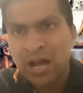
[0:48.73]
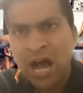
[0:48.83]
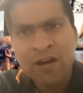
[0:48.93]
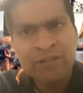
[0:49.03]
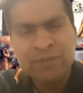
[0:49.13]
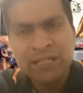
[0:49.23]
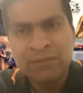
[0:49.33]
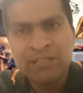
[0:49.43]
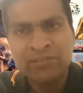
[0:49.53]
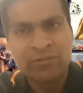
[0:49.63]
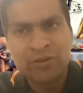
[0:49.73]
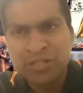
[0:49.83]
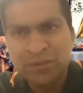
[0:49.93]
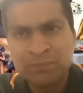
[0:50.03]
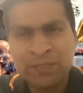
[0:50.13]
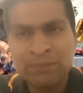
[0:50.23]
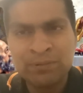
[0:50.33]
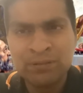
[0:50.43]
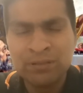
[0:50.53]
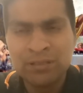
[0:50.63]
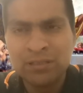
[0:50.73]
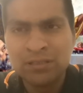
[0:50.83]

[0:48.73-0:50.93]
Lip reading: are we becoming the rich people?